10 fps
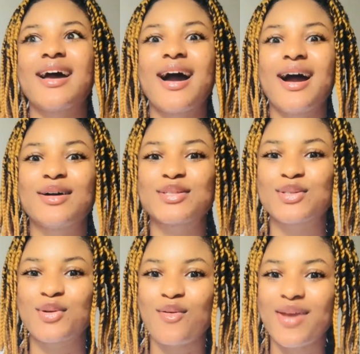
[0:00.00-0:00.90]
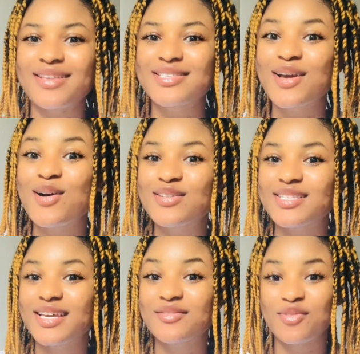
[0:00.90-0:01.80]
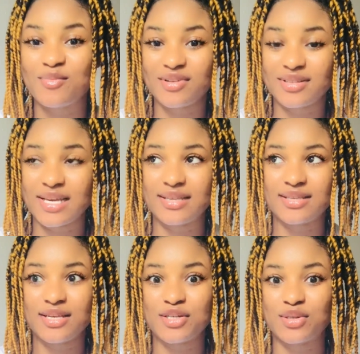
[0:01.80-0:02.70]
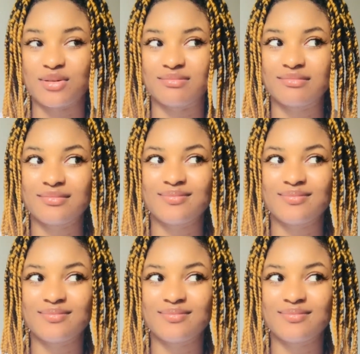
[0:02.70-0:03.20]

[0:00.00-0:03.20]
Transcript: how to create content for monetization.